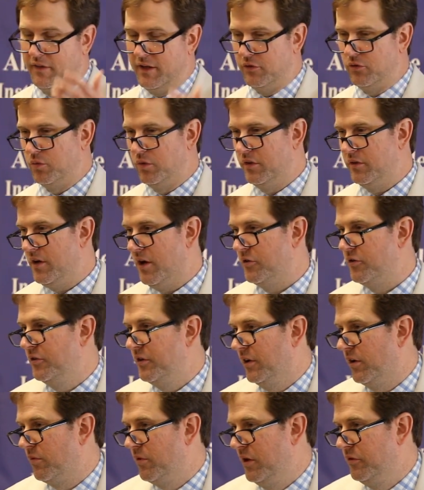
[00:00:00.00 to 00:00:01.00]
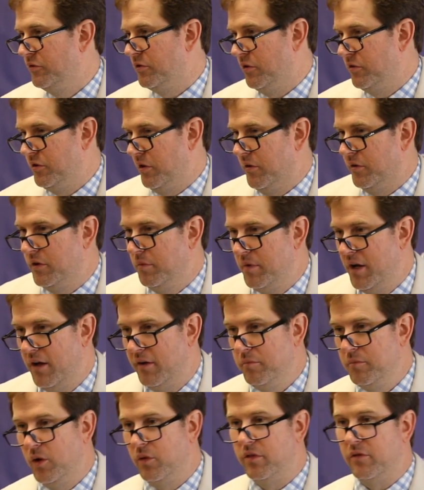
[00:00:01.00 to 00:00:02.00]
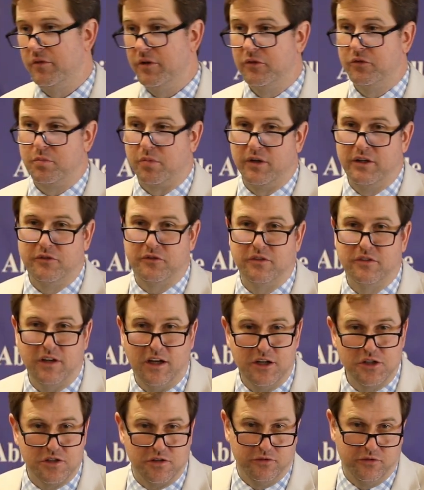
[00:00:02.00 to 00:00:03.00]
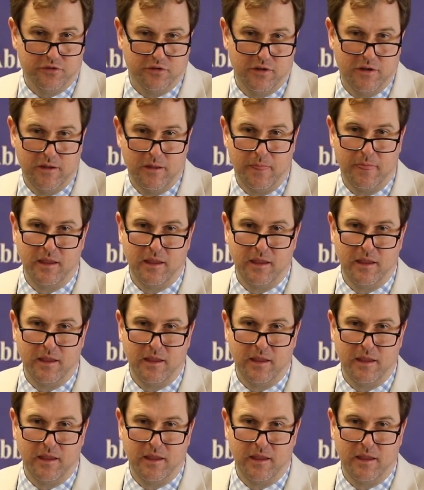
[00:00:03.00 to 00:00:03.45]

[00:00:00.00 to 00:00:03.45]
And that's what Dr. DiLorenzo talked about in both of his presentations.